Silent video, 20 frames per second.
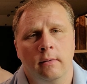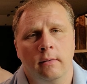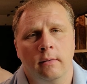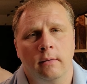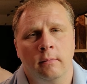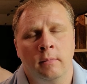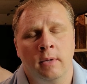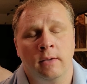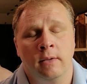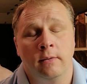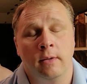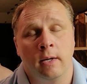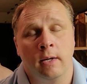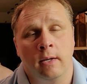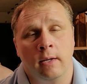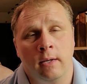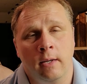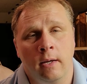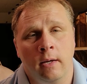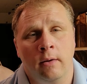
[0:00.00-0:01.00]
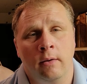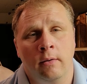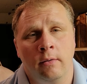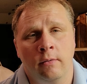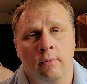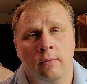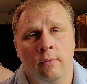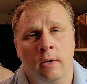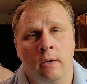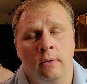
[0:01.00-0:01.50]
best I can tell, the
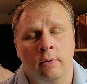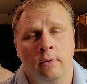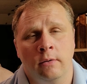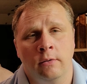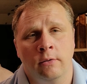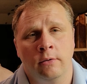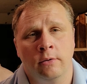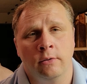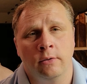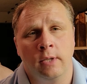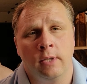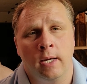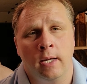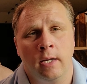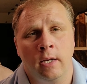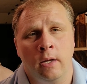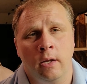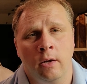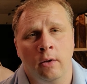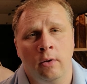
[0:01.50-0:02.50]
father just had